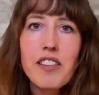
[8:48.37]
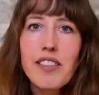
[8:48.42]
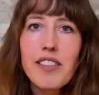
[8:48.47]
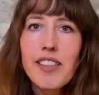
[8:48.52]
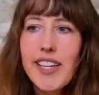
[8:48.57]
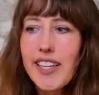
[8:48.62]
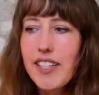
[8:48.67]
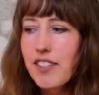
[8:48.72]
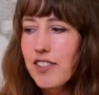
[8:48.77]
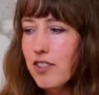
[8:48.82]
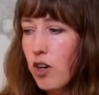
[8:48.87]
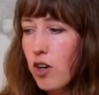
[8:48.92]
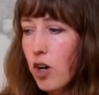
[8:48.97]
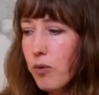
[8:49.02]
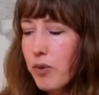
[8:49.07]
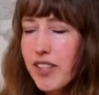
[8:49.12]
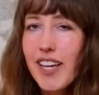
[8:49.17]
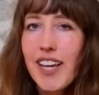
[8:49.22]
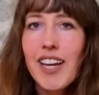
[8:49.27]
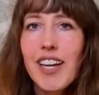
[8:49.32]
They start
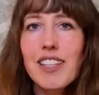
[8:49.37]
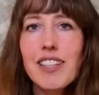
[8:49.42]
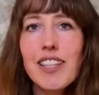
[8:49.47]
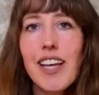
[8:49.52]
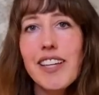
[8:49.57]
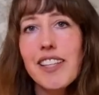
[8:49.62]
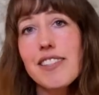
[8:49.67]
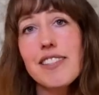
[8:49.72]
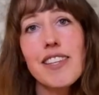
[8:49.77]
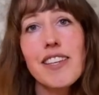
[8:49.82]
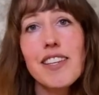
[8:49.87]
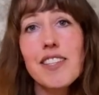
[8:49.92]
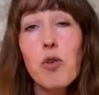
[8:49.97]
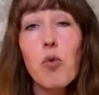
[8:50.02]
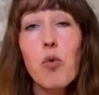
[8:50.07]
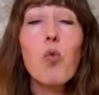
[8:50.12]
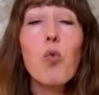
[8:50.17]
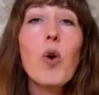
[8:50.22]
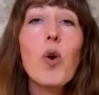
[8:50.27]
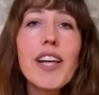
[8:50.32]
with a headline that says
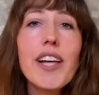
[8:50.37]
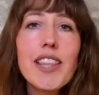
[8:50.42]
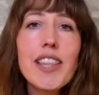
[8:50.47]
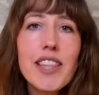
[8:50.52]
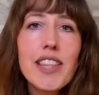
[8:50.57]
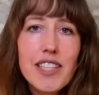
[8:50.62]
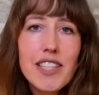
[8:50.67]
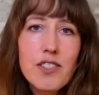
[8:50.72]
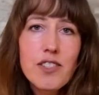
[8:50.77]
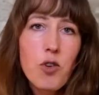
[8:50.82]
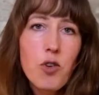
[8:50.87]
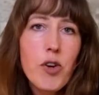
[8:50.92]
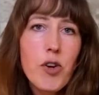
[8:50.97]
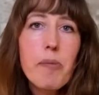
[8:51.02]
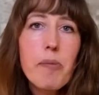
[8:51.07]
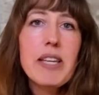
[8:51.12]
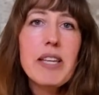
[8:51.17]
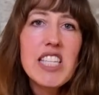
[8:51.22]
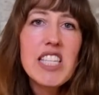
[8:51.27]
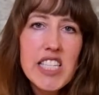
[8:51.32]
what this
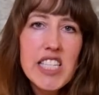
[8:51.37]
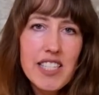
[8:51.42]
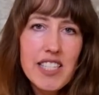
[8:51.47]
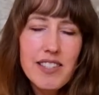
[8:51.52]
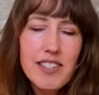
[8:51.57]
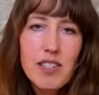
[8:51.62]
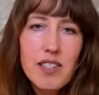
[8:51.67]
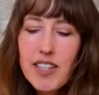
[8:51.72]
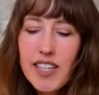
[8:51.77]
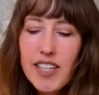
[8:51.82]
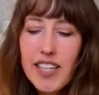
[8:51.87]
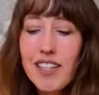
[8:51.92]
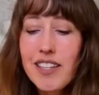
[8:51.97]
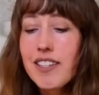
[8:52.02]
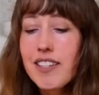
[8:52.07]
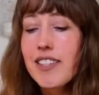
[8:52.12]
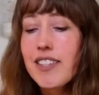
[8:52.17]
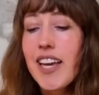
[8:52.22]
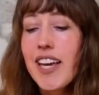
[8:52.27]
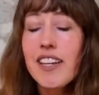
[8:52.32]
startup is. It
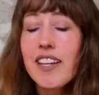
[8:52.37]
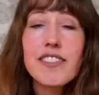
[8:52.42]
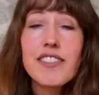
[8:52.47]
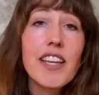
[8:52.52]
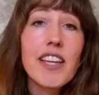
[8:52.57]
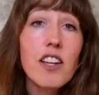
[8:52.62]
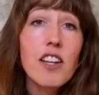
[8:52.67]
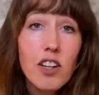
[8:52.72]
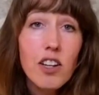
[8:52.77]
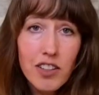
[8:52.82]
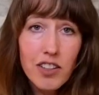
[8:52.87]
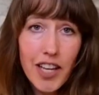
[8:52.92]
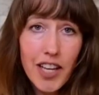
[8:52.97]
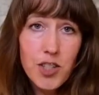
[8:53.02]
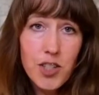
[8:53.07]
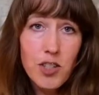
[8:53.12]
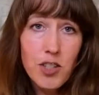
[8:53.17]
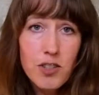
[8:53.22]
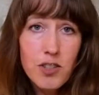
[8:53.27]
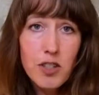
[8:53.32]
is a data
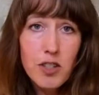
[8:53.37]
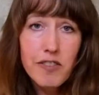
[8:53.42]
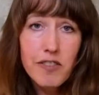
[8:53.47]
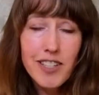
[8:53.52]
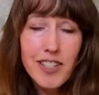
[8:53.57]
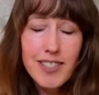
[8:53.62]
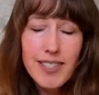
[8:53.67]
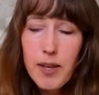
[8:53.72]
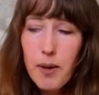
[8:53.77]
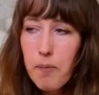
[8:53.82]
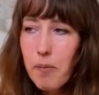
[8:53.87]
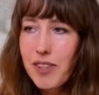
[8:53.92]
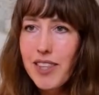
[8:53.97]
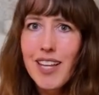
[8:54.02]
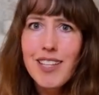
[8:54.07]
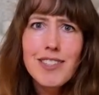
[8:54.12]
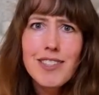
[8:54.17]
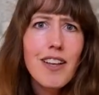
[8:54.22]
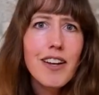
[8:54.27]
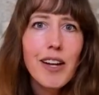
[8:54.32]
collection service, but
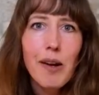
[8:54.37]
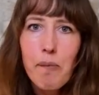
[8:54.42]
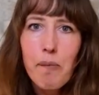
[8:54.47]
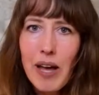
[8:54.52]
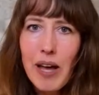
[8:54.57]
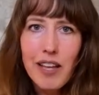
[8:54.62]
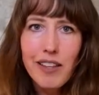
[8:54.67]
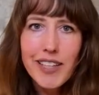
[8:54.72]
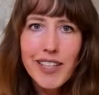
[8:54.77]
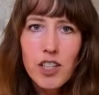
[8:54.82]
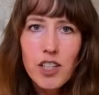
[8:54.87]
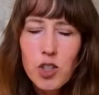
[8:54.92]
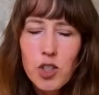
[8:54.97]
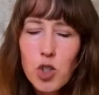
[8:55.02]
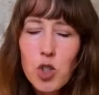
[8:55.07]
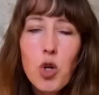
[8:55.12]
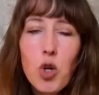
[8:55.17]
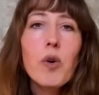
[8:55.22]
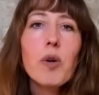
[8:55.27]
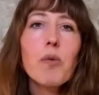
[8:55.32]
that's not compelling.
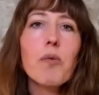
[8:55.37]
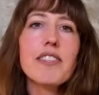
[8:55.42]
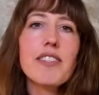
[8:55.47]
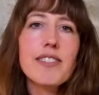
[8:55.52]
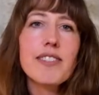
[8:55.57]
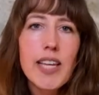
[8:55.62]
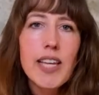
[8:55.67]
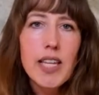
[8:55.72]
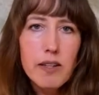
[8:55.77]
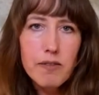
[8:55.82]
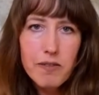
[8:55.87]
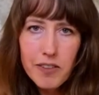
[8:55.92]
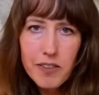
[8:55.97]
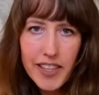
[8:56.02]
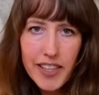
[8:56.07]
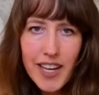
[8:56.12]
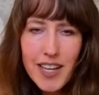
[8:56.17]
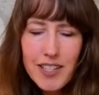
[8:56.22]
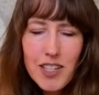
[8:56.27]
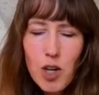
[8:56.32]
No one wants to sign up for
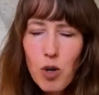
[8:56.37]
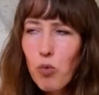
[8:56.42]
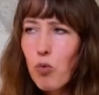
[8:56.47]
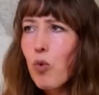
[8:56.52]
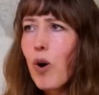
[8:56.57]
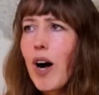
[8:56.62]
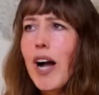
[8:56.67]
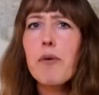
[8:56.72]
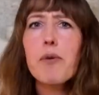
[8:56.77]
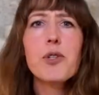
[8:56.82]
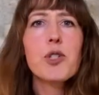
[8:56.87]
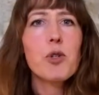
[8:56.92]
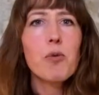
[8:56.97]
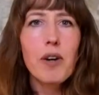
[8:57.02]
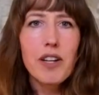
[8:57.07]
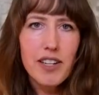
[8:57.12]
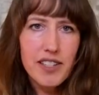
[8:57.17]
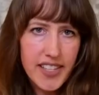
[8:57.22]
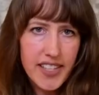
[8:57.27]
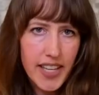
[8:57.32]
that. Why would you
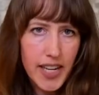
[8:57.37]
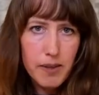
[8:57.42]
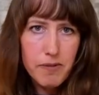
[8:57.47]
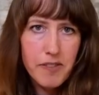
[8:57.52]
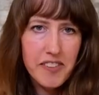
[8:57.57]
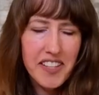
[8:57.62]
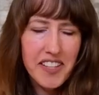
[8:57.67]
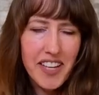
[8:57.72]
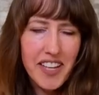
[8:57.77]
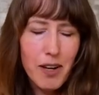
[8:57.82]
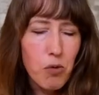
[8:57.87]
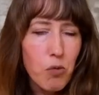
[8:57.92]
want to sign up for that?